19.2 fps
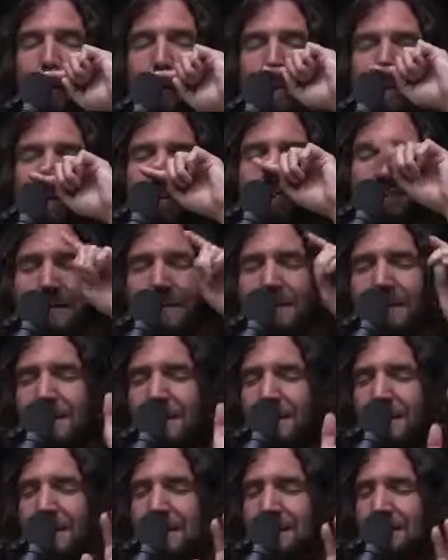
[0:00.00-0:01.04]
But
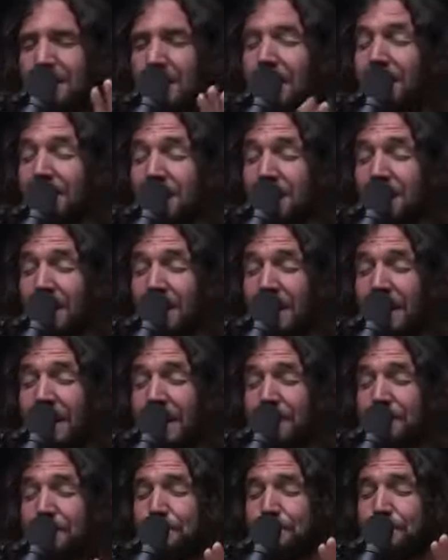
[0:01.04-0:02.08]
it's crazy though,
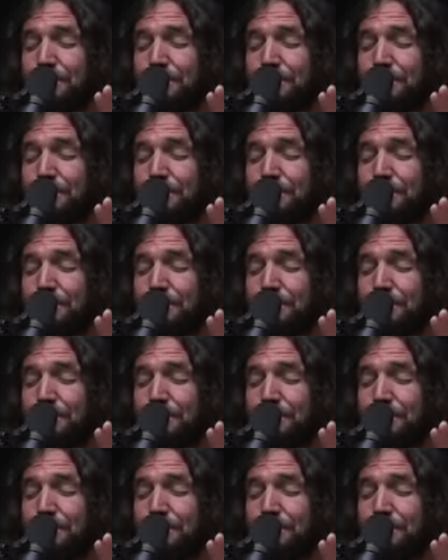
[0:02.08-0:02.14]
like,